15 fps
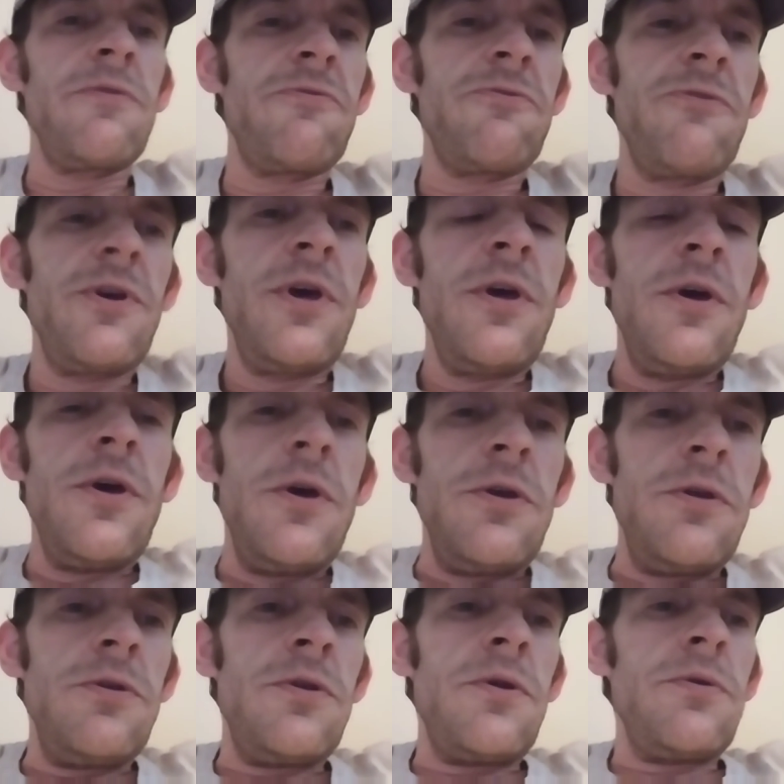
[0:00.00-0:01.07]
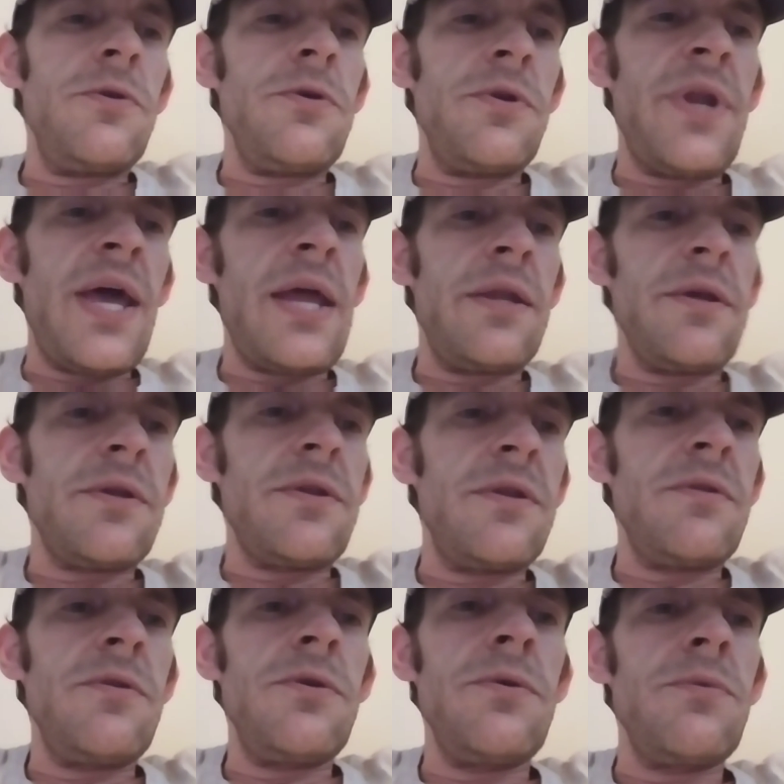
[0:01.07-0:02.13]
If, you're an addict
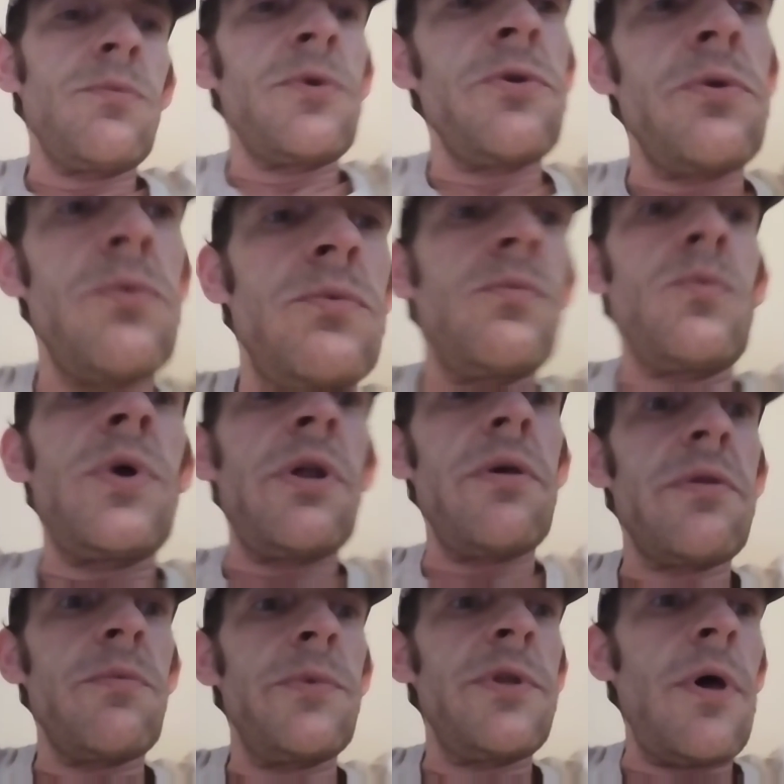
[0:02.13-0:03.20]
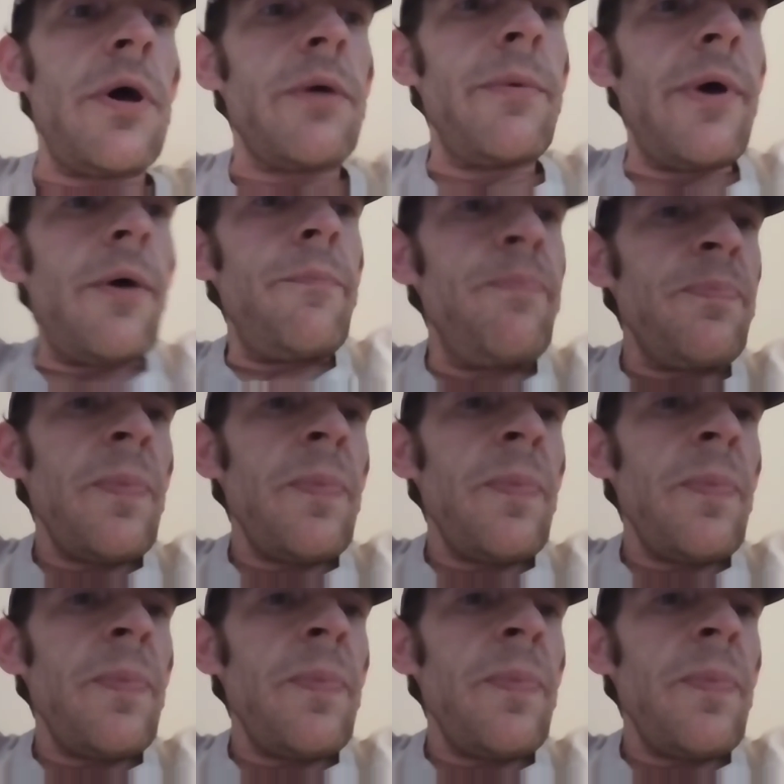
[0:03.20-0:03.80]
and you're wondering, what else can we talk about?